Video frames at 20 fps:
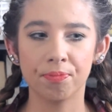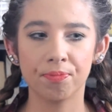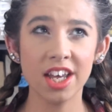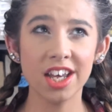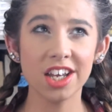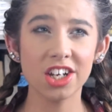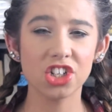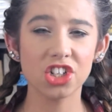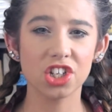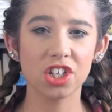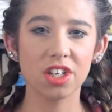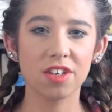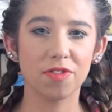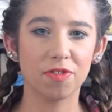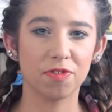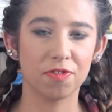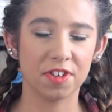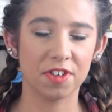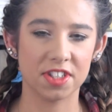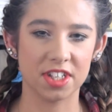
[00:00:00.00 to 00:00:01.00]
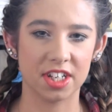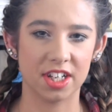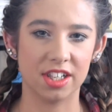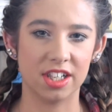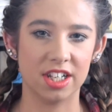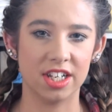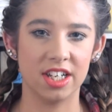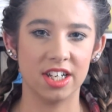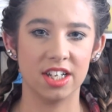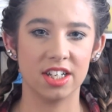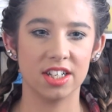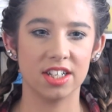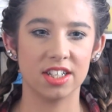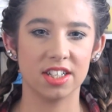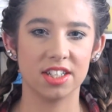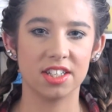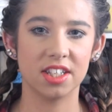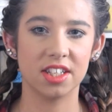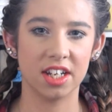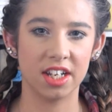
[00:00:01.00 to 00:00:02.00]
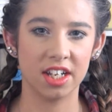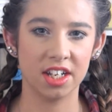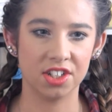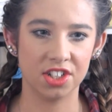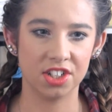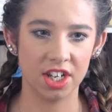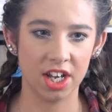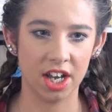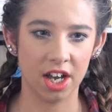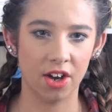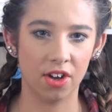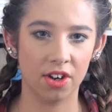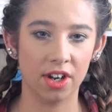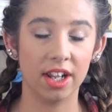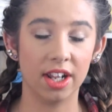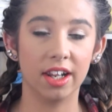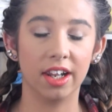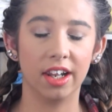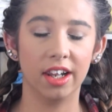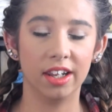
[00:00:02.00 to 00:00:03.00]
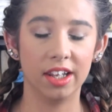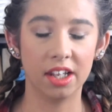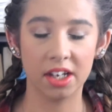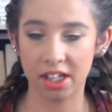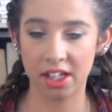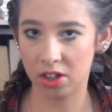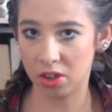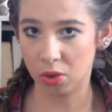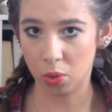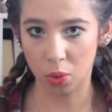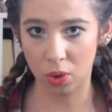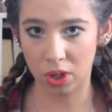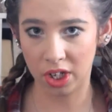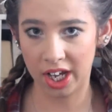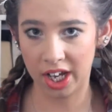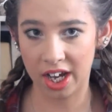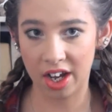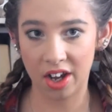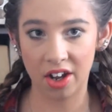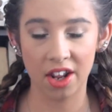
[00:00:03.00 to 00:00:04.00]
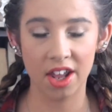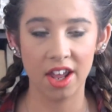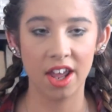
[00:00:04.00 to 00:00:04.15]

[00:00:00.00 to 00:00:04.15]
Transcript: actually physically sitting down, letting it all out,